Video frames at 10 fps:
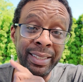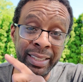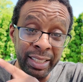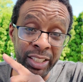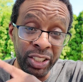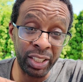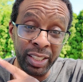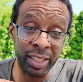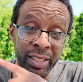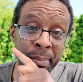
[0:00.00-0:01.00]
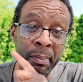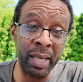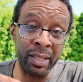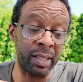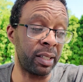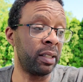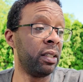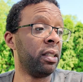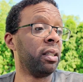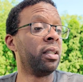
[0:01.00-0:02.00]
This shit is amazing.
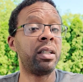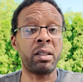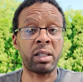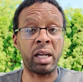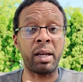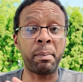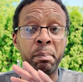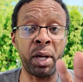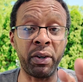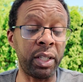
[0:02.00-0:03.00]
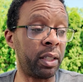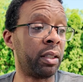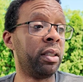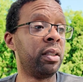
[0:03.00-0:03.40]
Okay? Period.